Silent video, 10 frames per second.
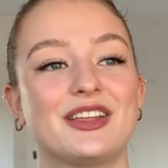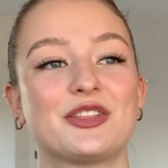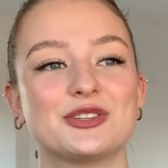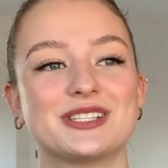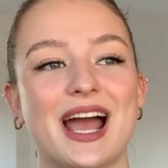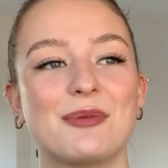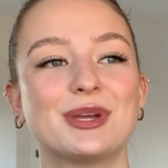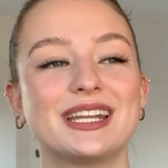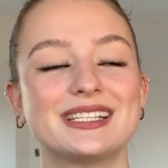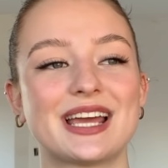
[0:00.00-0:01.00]
third time
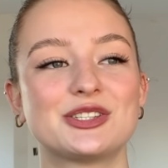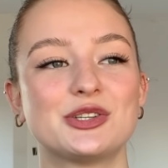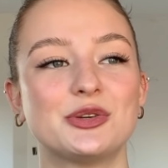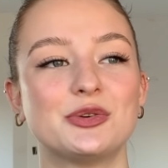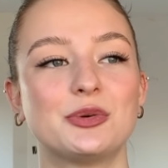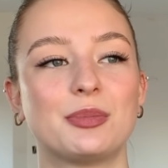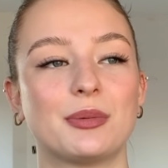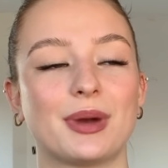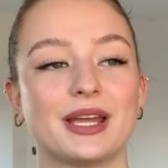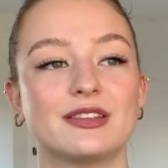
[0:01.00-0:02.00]
getting tattooed,
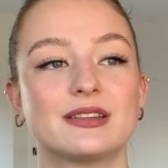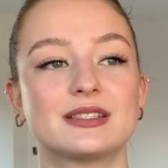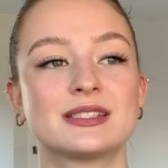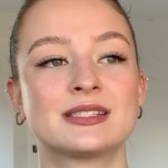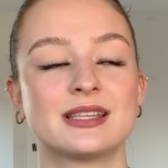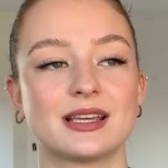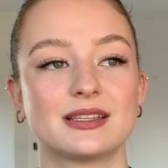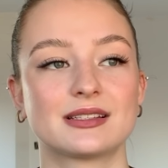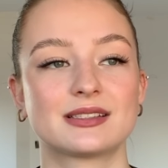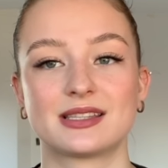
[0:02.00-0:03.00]
but my
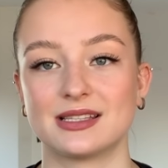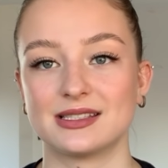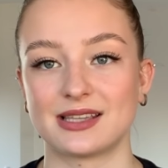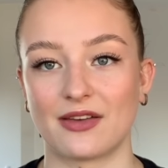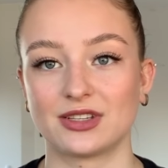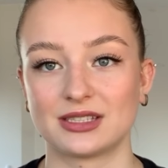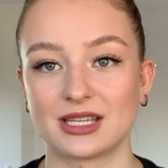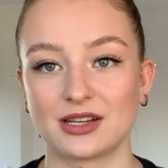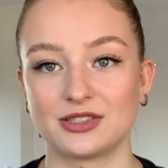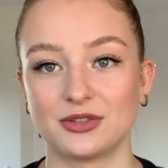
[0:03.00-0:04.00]
6th and 7th
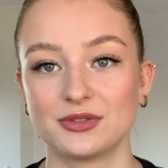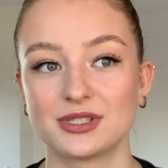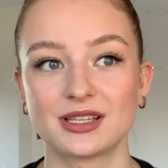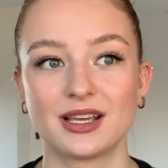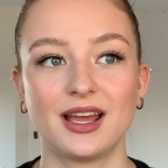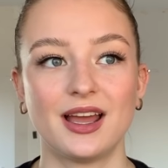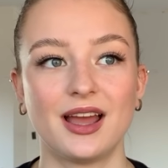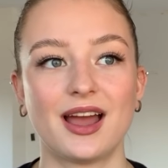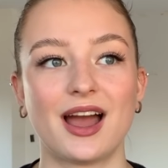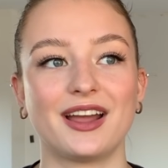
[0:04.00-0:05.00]
tattoos.
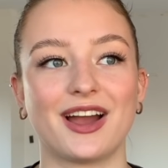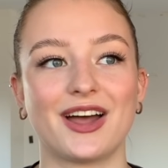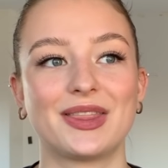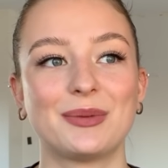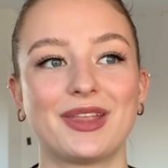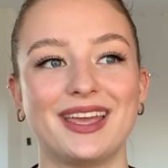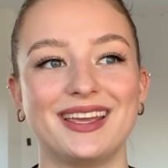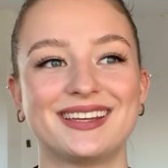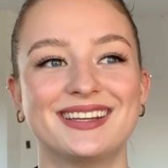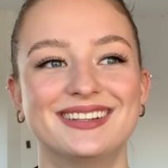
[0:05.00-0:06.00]
I got them
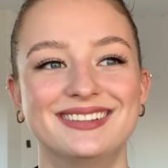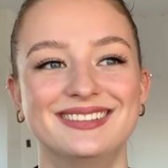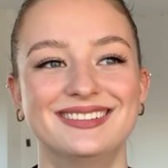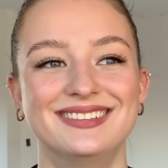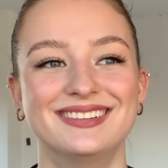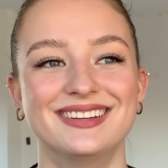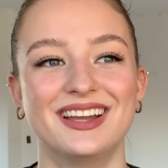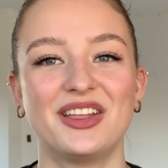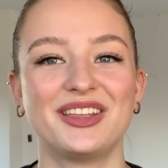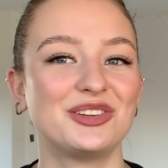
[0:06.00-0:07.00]
like,
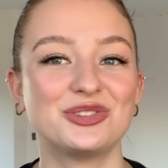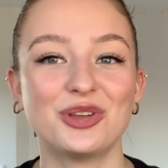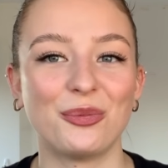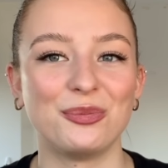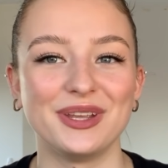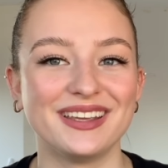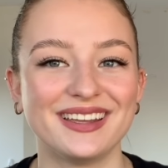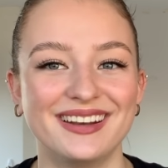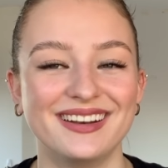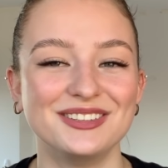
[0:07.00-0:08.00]
like a week
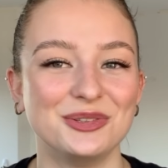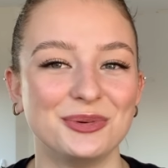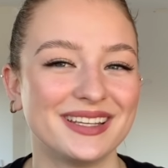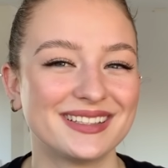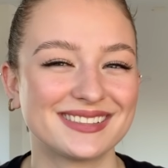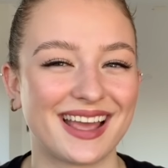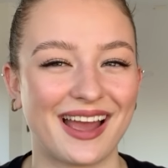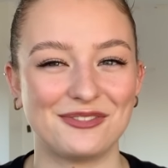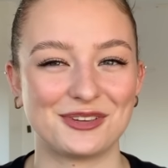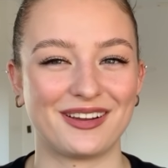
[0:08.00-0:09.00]
and 2 weeks
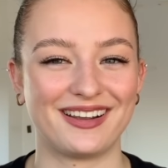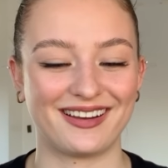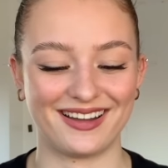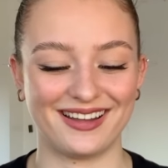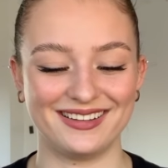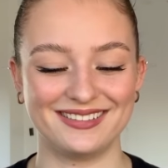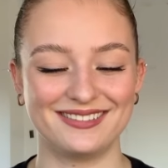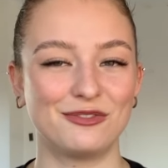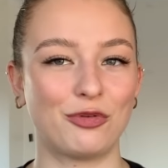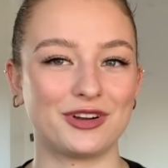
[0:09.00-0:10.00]
after I got
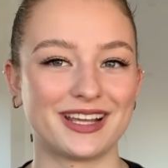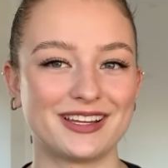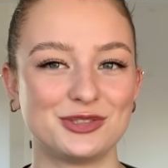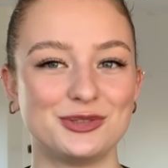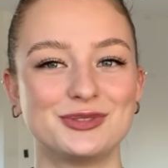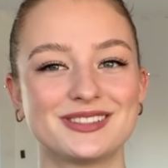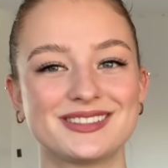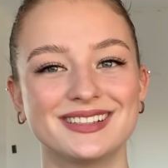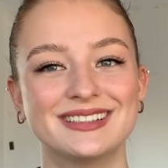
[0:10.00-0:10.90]
4 tattoos.